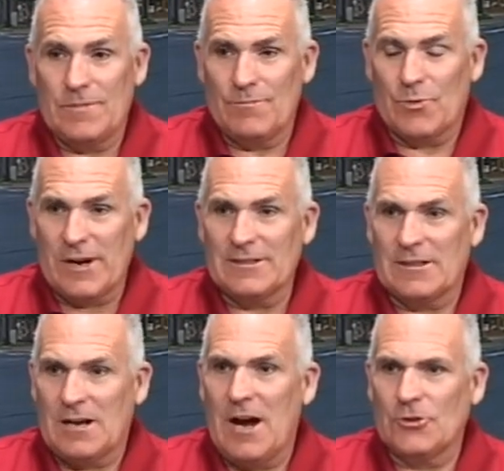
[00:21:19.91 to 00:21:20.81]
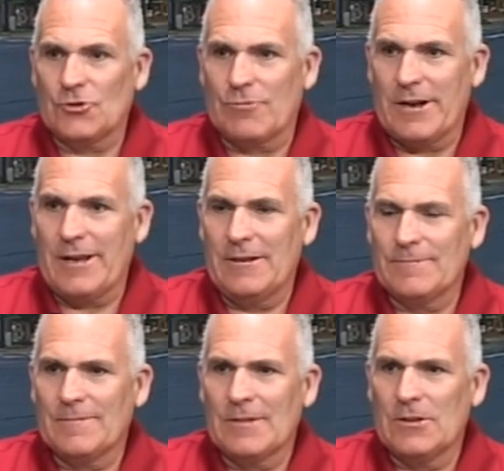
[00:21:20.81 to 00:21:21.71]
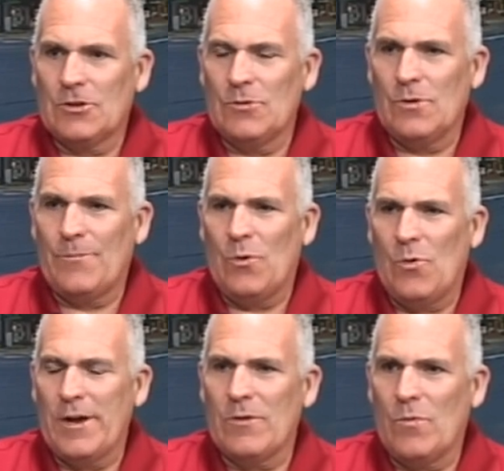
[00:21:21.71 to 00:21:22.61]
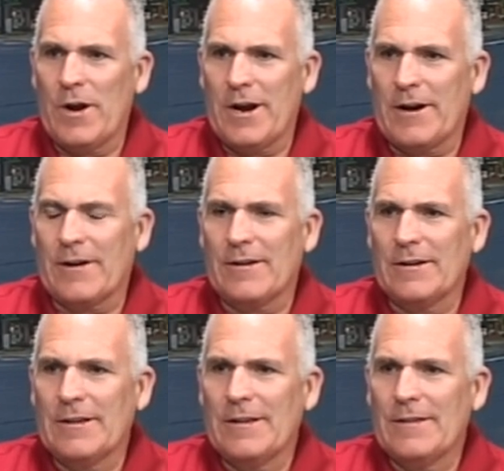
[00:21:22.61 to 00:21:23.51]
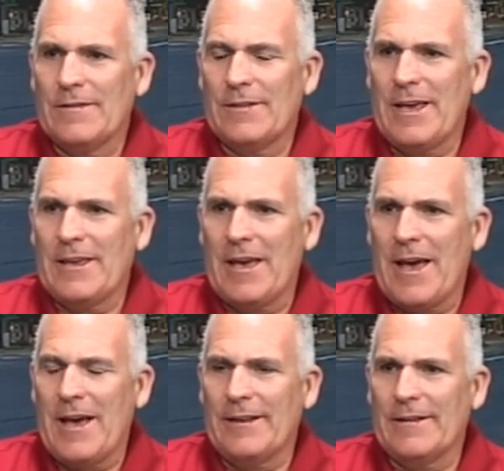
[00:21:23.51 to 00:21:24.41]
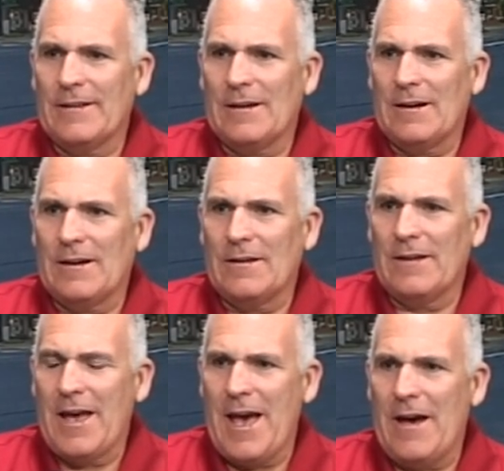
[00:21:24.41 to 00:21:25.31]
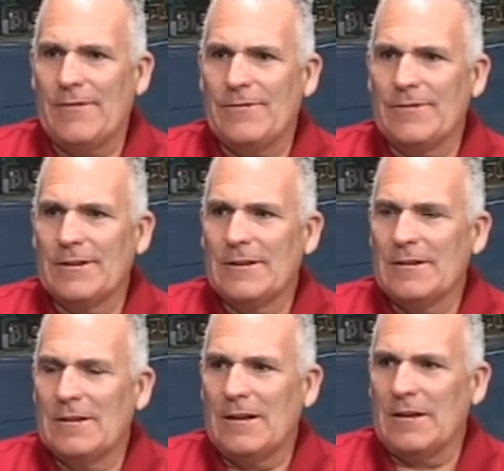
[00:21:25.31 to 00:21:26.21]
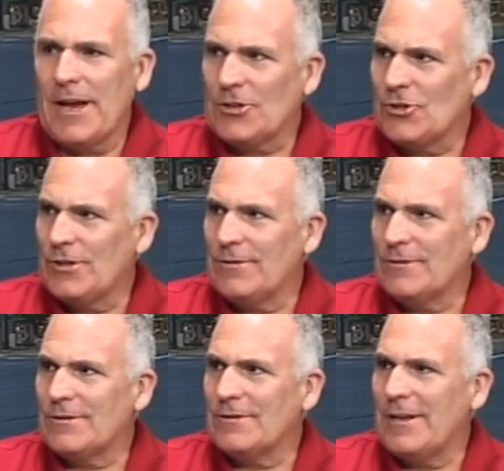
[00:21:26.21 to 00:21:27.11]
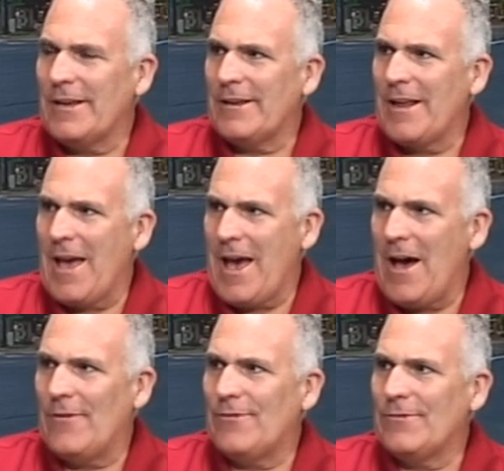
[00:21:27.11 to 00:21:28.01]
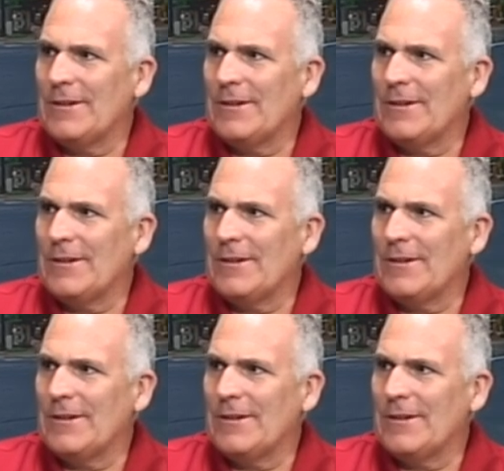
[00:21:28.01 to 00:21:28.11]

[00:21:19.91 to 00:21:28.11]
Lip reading: brings the country to a point where they can have elections, they can have